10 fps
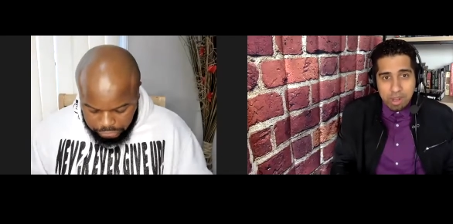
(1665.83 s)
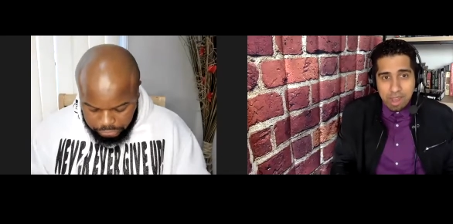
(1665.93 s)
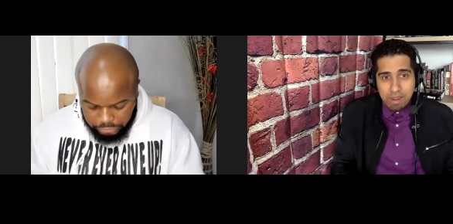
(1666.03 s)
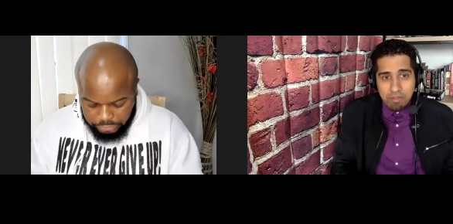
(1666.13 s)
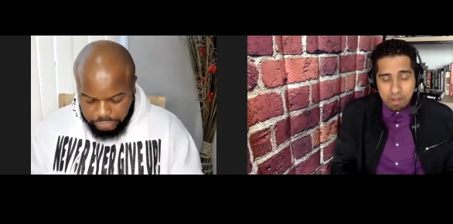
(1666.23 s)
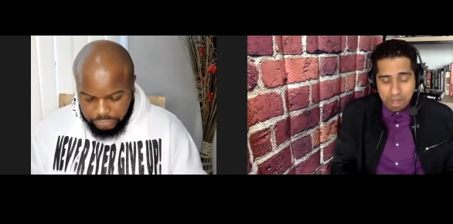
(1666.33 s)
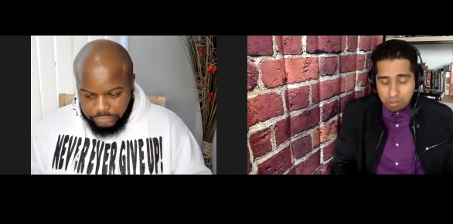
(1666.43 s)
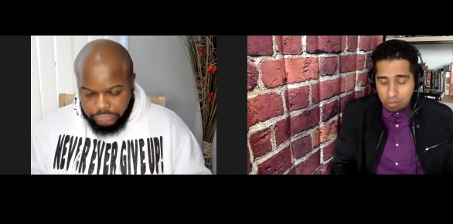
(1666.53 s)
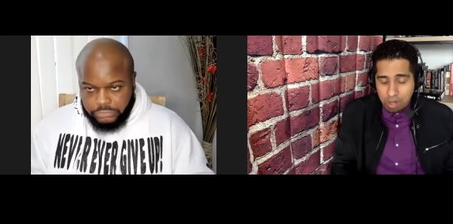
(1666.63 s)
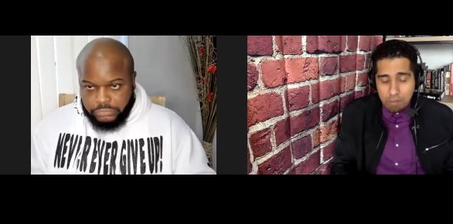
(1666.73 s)
Speaker 1: there any kind of
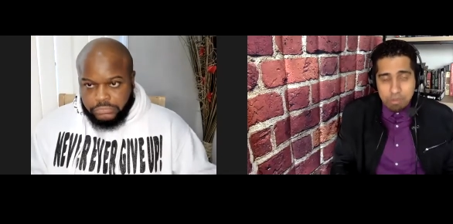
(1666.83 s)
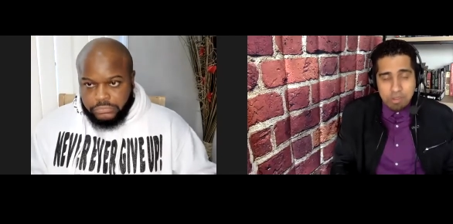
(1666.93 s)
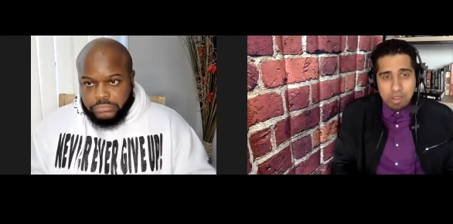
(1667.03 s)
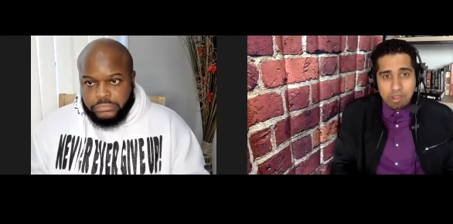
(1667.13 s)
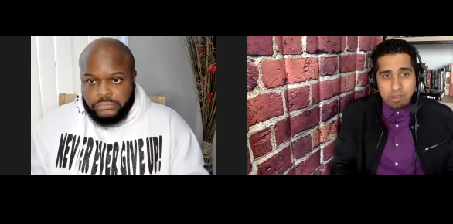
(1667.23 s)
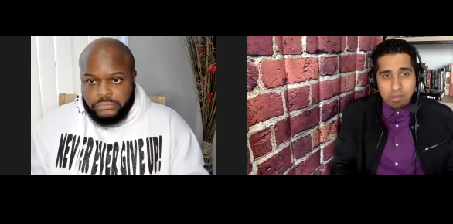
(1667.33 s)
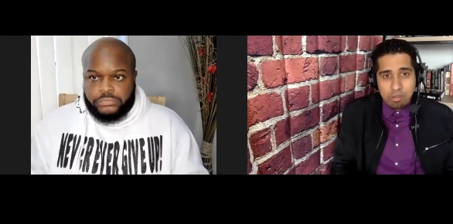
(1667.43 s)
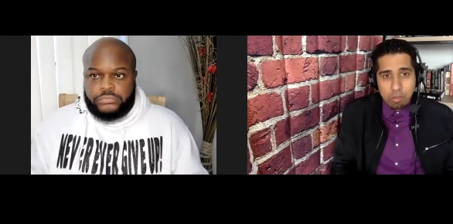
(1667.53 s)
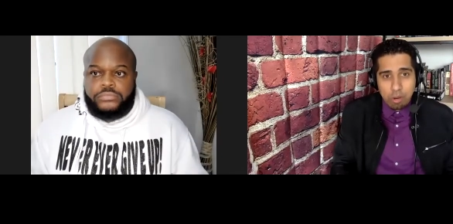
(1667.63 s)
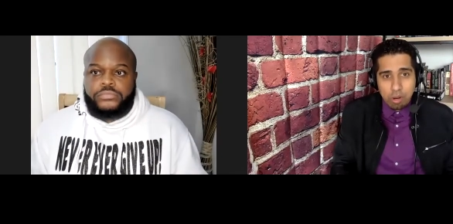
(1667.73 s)
financial
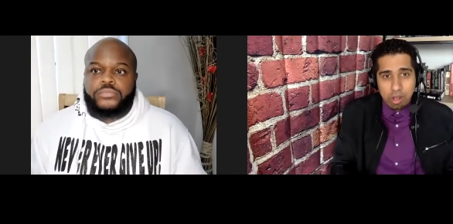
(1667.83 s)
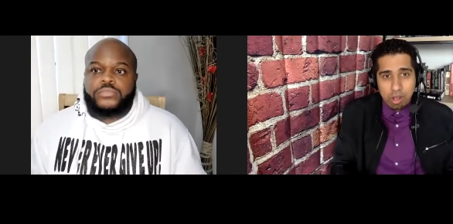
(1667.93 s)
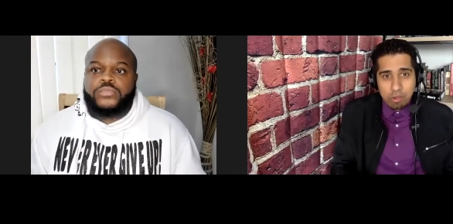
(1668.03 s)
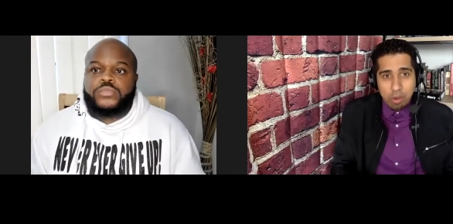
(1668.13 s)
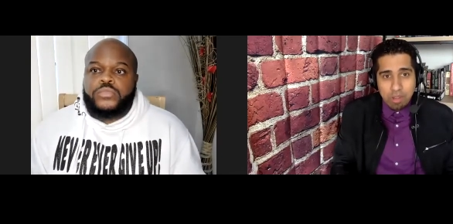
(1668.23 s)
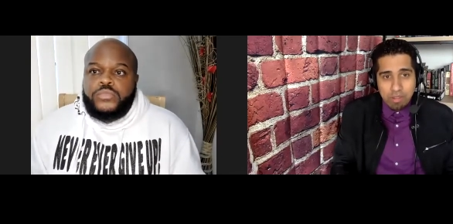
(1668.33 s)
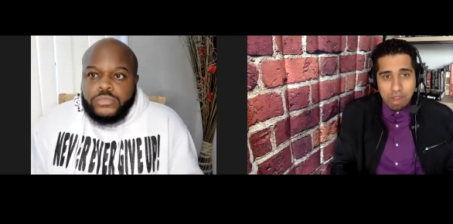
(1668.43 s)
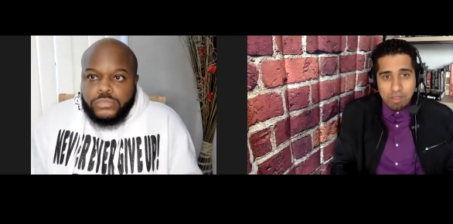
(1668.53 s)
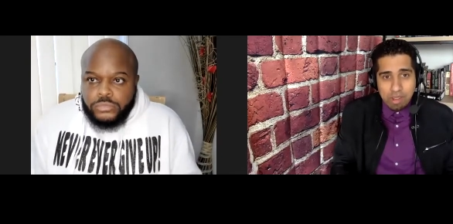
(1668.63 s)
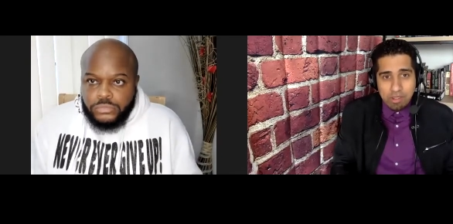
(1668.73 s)
compensation for
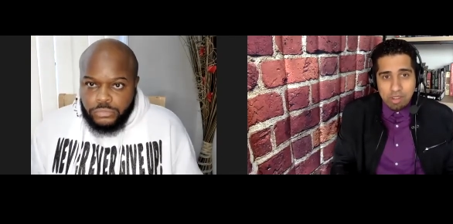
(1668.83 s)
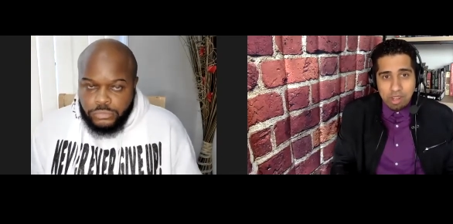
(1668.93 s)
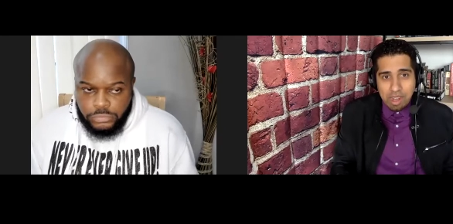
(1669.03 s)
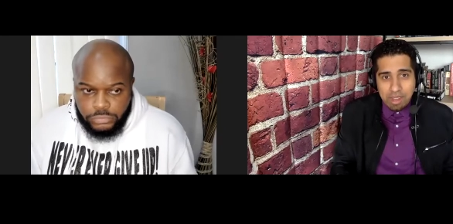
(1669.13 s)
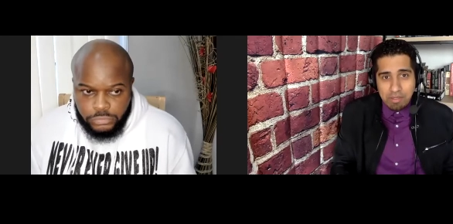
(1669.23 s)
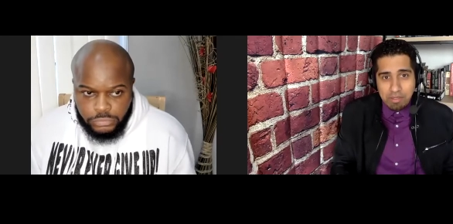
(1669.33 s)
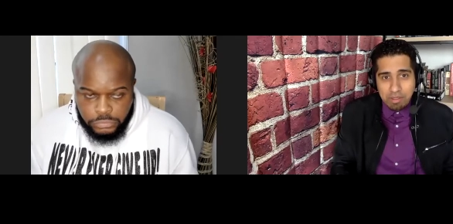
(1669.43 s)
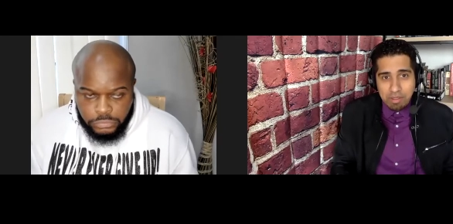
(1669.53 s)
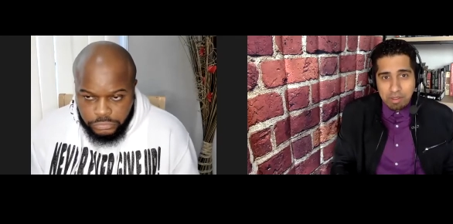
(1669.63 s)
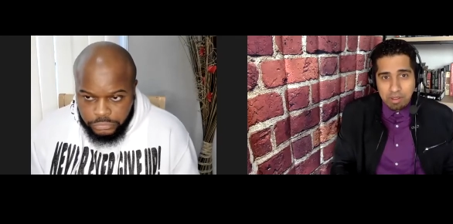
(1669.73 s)
25 years of your
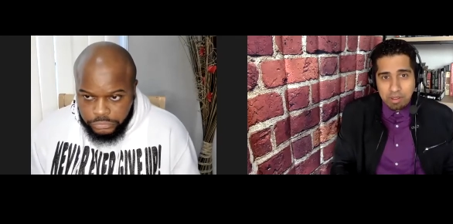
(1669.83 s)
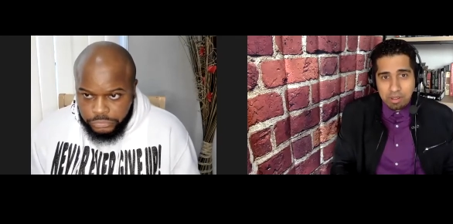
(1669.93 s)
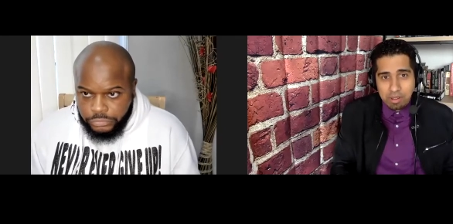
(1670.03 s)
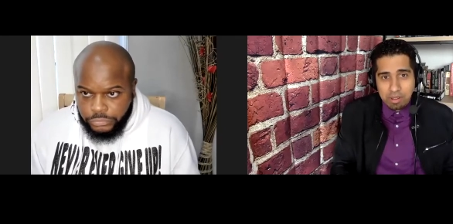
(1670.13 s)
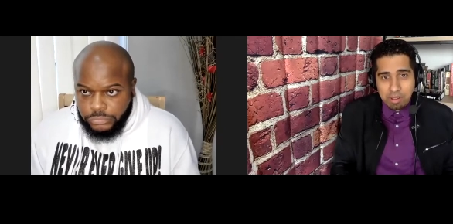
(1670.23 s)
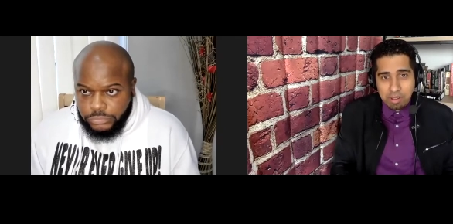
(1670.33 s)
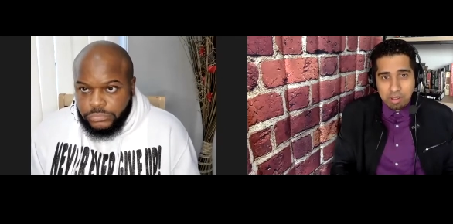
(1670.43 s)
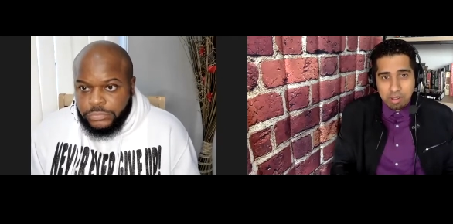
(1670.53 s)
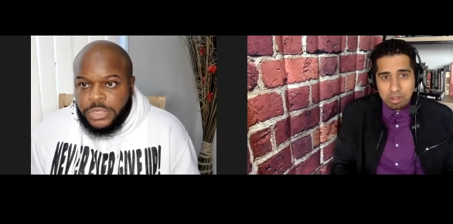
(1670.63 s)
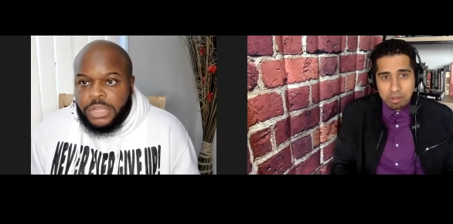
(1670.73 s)
life?
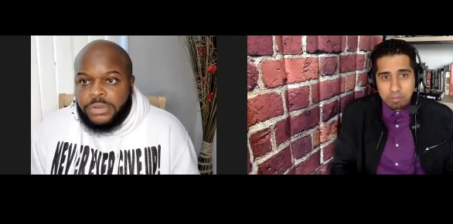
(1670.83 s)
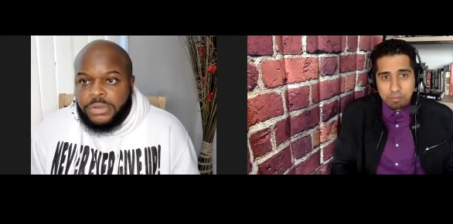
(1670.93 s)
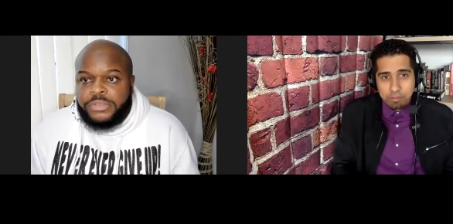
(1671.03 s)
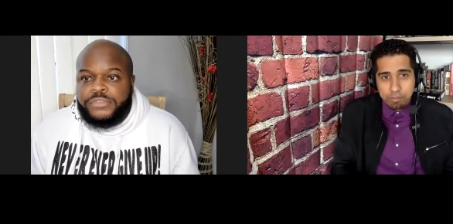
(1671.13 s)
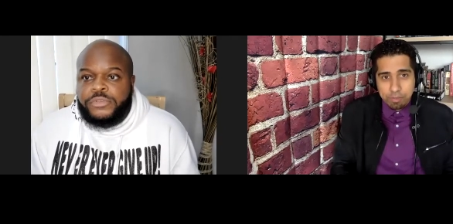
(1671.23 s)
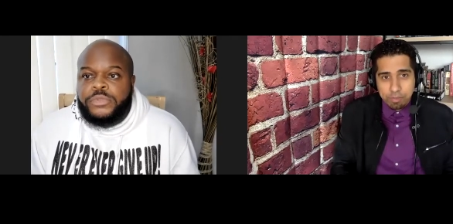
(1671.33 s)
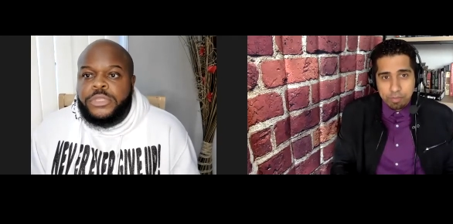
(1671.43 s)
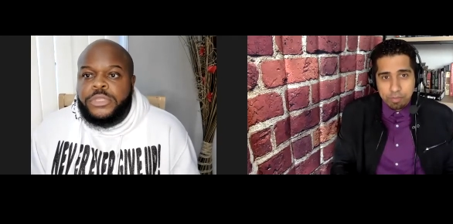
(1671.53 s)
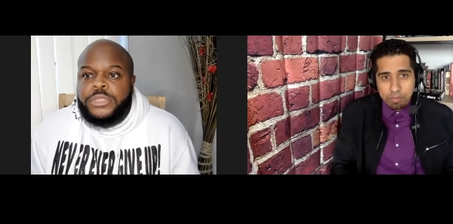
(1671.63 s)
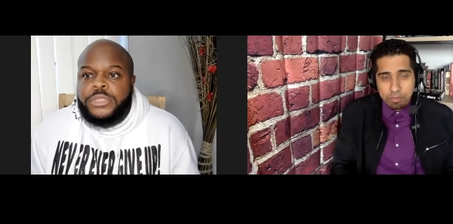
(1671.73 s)
Speaker 2: No. If you
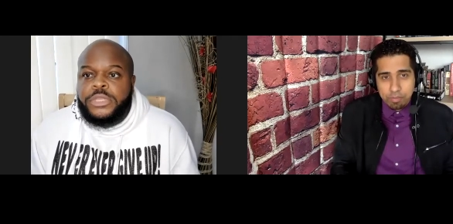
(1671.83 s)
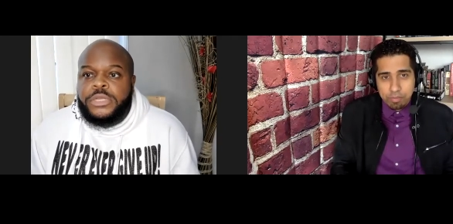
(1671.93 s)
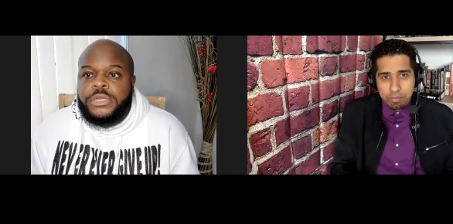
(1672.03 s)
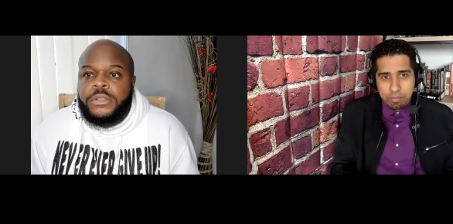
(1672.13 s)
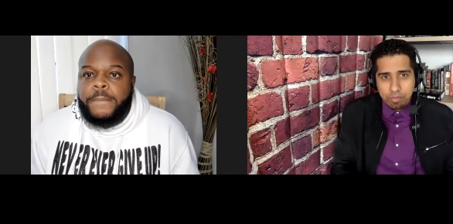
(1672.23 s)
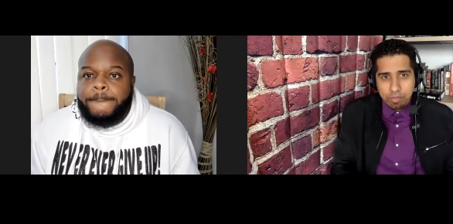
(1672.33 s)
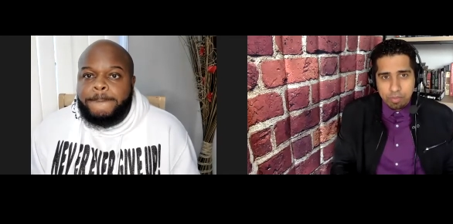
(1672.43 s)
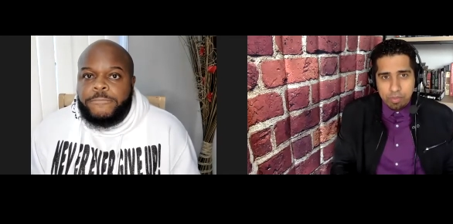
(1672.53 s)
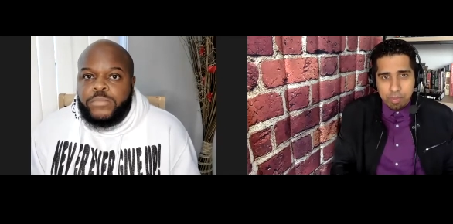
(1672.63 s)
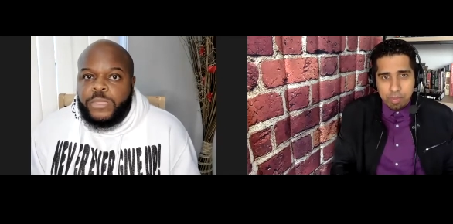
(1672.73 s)
look,
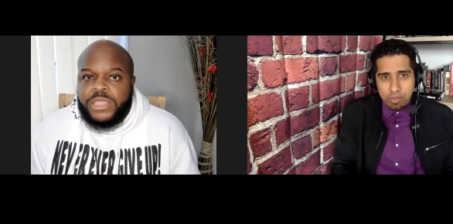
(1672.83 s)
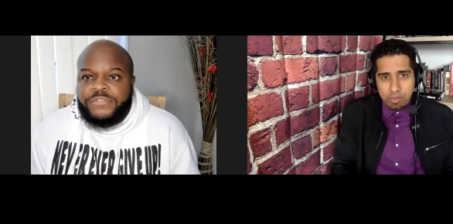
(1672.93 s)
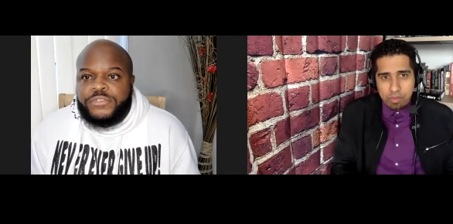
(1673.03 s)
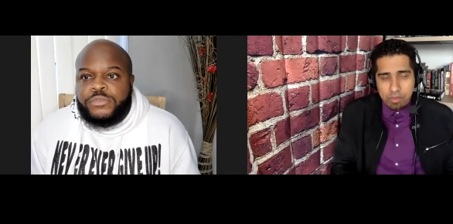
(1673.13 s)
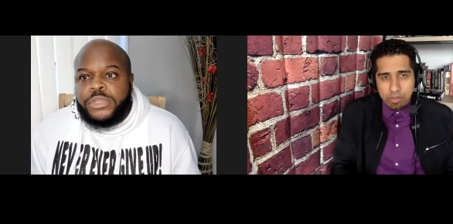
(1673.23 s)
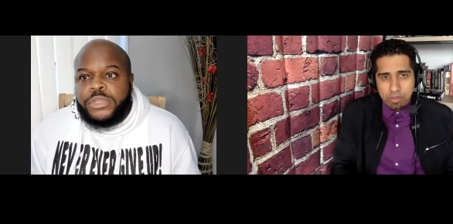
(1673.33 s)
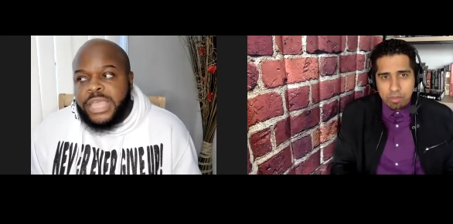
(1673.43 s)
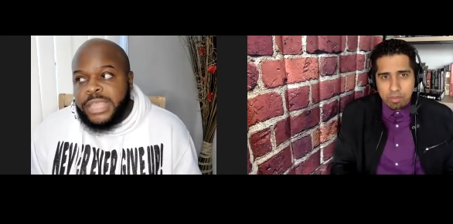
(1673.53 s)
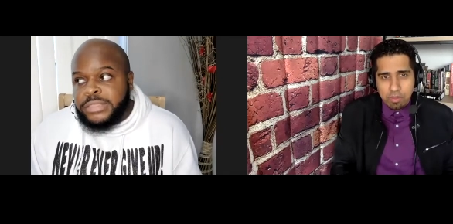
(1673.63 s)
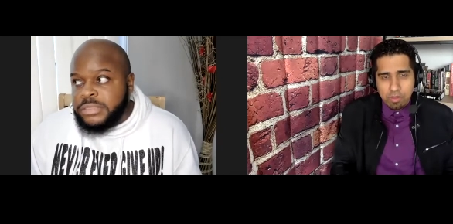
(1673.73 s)
if you look
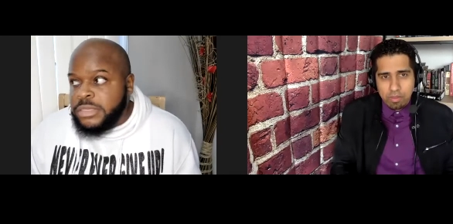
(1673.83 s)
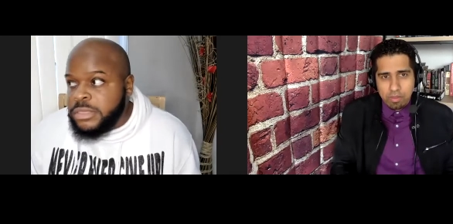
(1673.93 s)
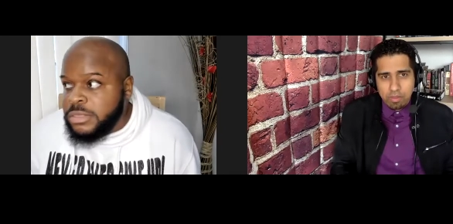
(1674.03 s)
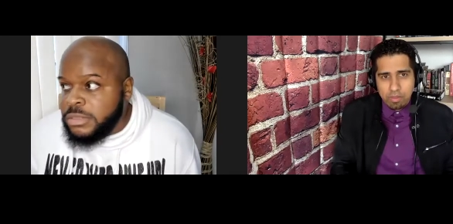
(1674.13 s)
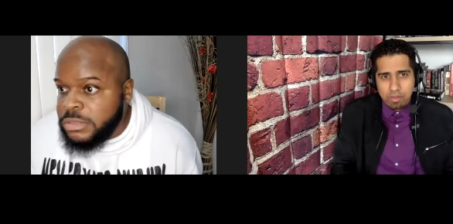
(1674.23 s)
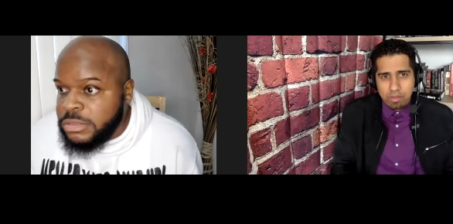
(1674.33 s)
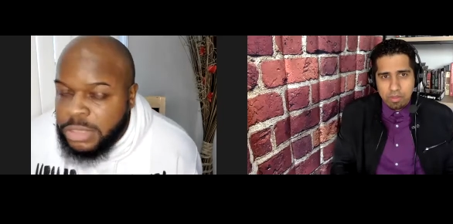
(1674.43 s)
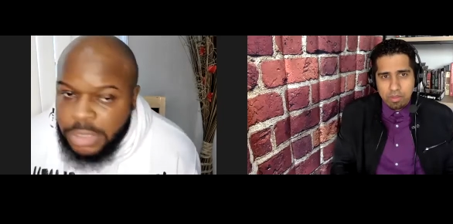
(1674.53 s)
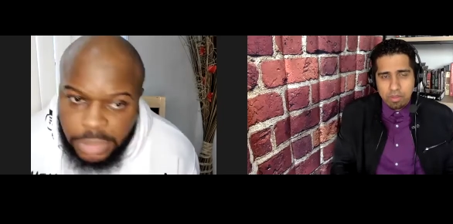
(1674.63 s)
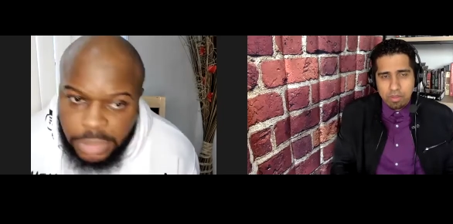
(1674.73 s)
at the
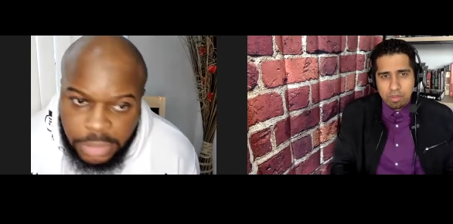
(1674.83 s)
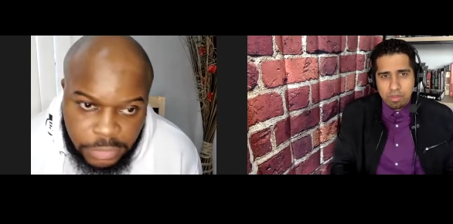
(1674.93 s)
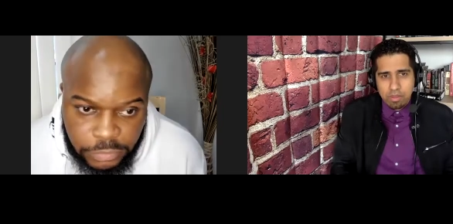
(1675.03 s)
um,